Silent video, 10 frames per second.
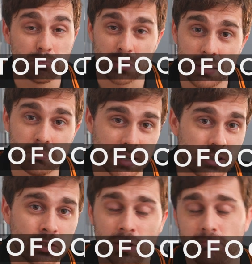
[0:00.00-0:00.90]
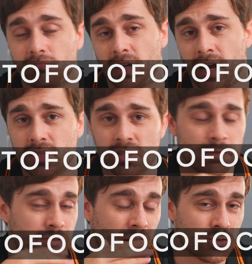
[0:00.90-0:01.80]
pretty bloody good. It has
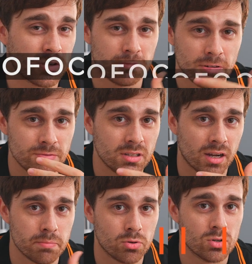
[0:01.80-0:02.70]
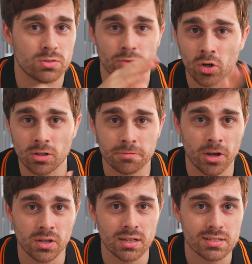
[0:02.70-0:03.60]
759 points of
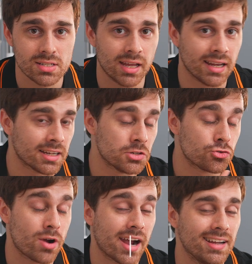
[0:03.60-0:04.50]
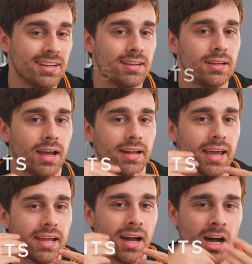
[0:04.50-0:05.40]
autofocus, and it can track at
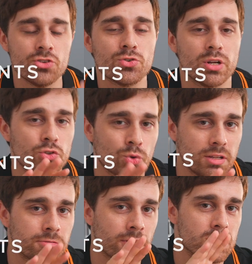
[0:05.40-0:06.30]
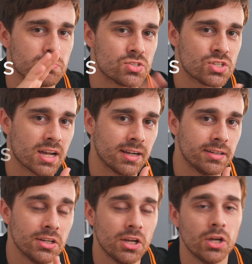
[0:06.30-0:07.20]
120 frames per
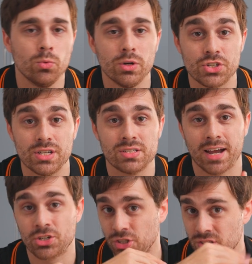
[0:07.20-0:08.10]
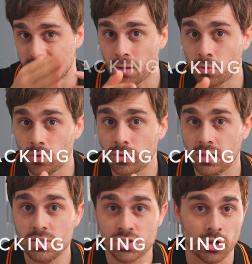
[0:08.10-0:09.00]
second, which is actually double
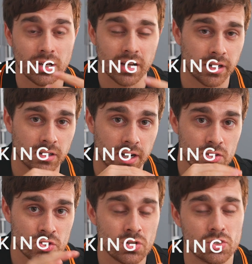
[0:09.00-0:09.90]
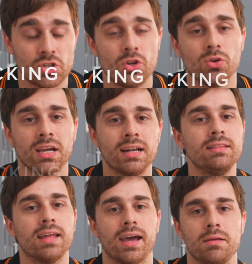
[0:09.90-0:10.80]
the Sony A9 II. So you're
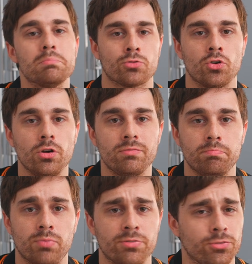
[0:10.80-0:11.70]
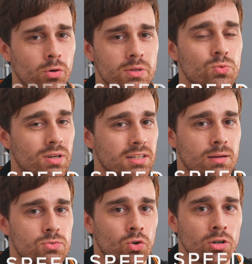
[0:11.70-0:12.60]
getting that improved performance when it
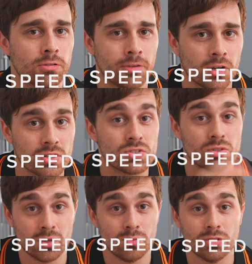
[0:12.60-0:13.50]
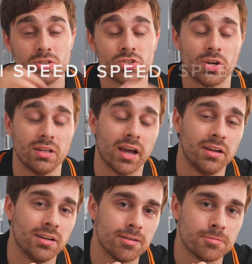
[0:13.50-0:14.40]
comes to autofocus with the Sony
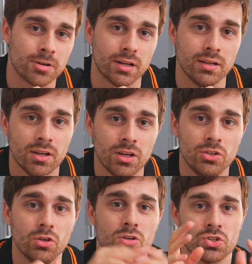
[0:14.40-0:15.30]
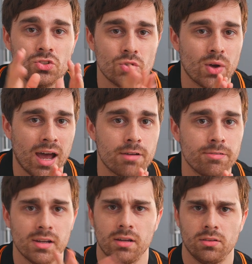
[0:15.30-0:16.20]
A9 III. You also do
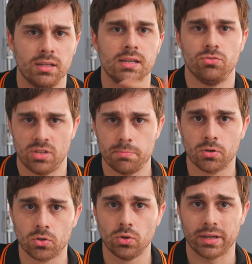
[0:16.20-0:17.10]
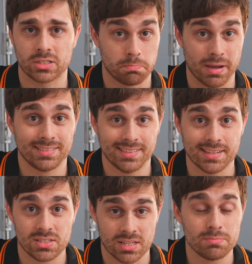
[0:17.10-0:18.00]
have the typical
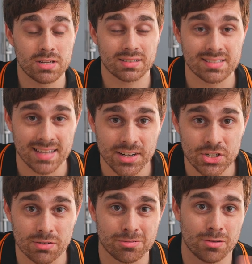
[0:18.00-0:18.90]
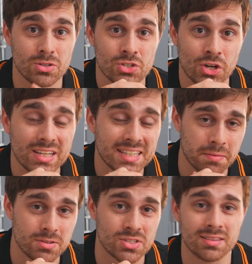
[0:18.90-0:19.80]
expected subject detection from the Sony
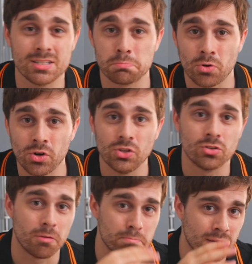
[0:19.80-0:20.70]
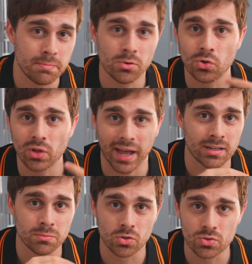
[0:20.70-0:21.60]
cameras at this point. You've got people,
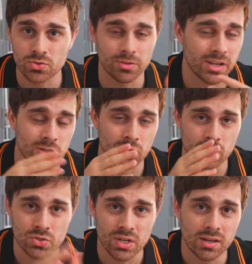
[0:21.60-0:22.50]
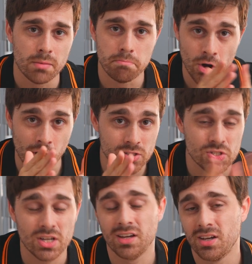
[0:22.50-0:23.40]
animals, vehicles,
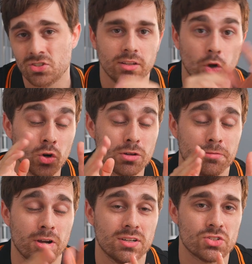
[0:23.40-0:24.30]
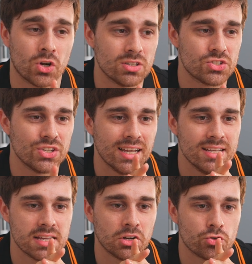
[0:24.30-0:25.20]
birds. The autofocus honestly
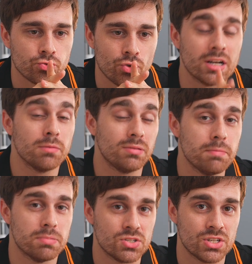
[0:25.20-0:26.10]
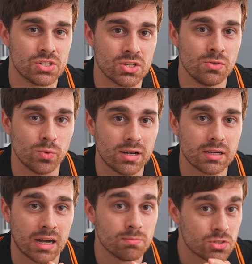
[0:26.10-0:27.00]
is incredibly persistent when
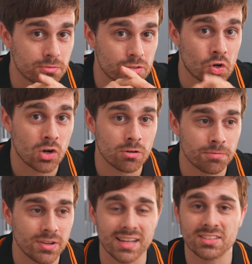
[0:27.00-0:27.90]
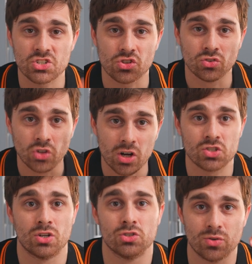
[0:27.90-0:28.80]
it comes to photography. It just
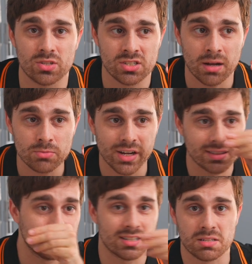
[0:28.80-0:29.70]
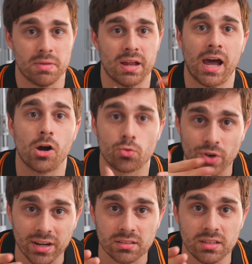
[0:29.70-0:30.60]
locks onto its subject. It doesn't matter how
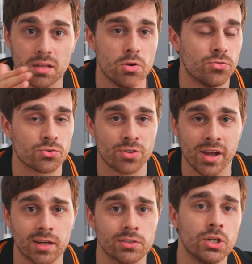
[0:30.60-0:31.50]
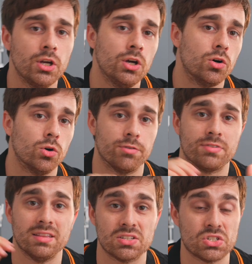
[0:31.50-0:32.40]
radically they're moving around or if
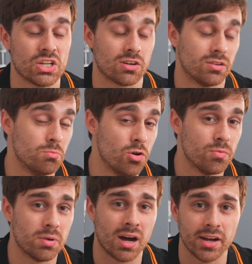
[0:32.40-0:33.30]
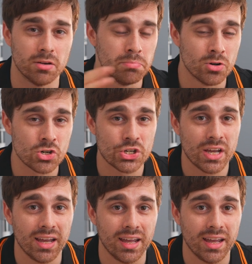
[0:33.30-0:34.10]
they're necessarily moving behind a bush.